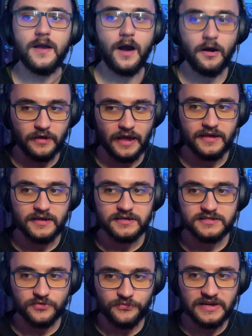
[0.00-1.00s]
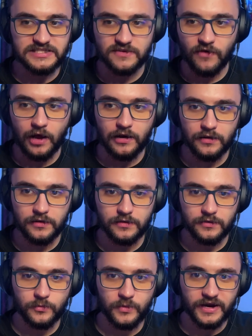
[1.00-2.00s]
Okay, so first of all,
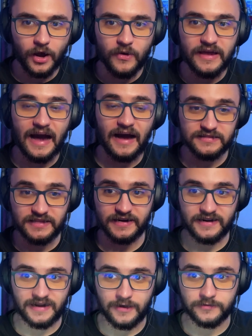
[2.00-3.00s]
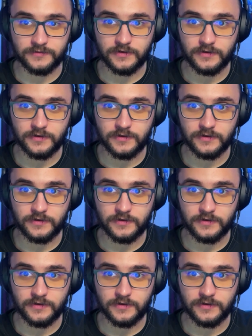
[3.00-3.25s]
we're going underground.